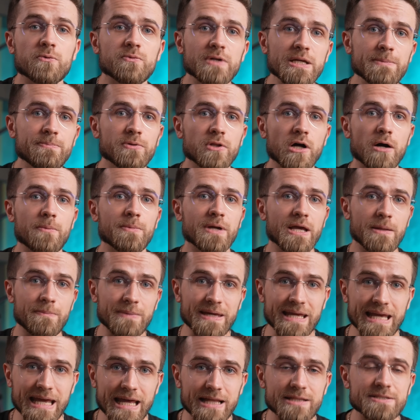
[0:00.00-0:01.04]
Reblum can
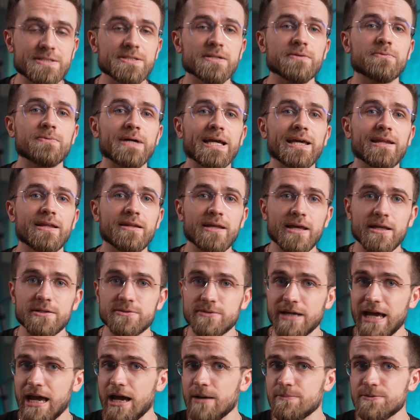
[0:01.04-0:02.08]
be integrated
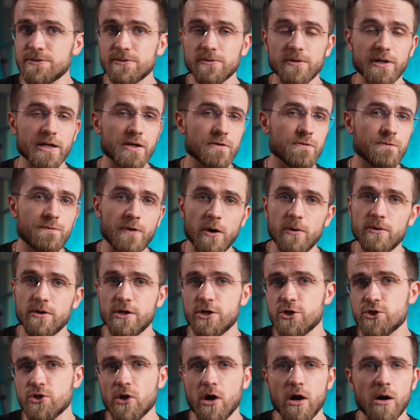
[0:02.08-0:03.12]
into apps like
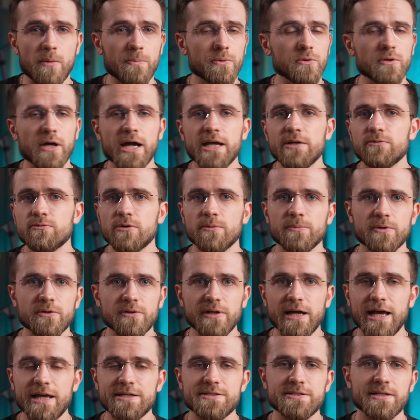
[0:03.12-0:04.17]
Photoshop, Lightroom
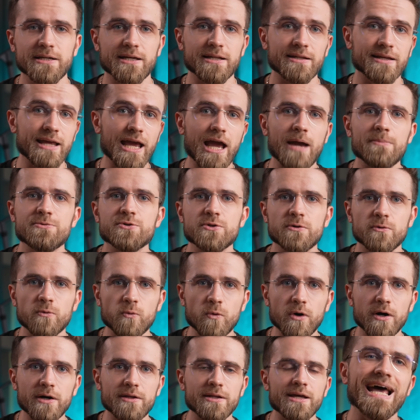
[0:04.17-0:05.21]
Classic, and Capture
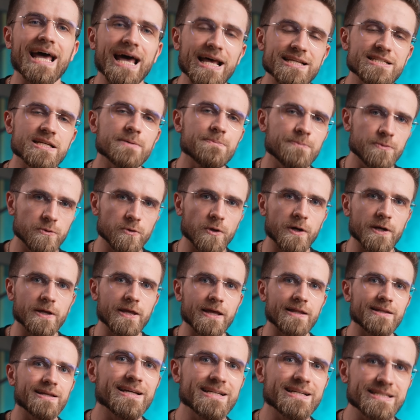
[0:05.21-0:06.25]
One as a
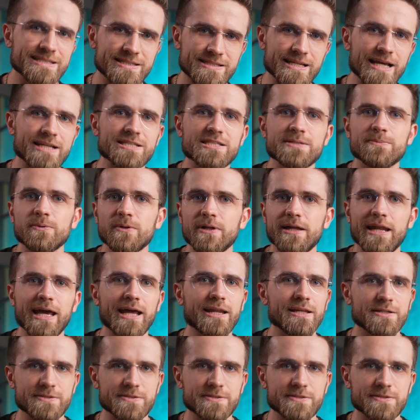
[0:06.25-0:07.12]
plugin, accessible at any